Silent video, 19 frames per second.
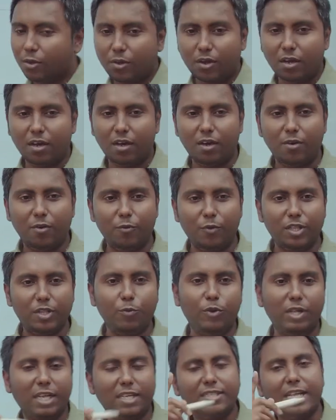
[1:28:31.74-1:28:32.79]
uh, whether
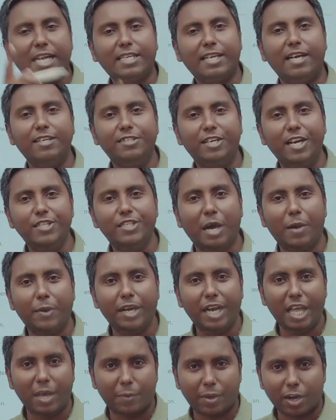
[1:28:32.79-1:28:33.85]
whether that country is our
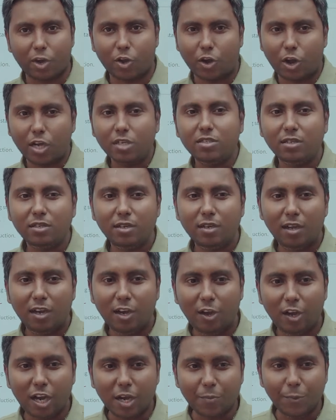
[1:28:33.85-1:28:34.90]
neighbor or not,
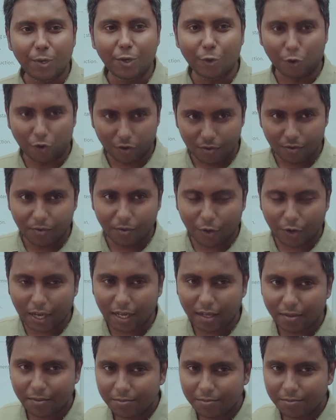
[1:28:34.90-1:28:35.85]
let me know. Okay.